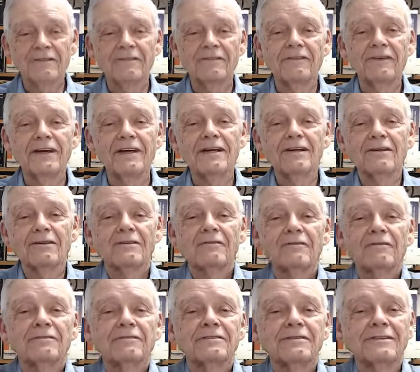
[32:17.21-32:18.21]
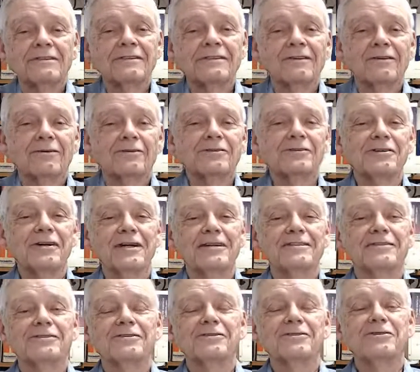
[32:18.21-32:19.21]
feel or
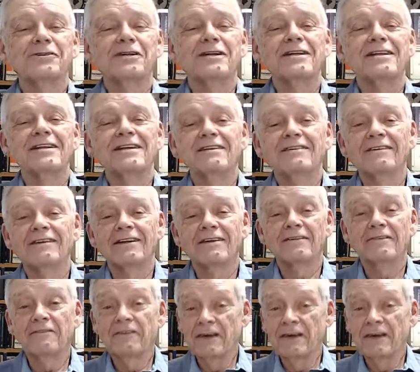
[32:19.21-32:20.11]
sense or see the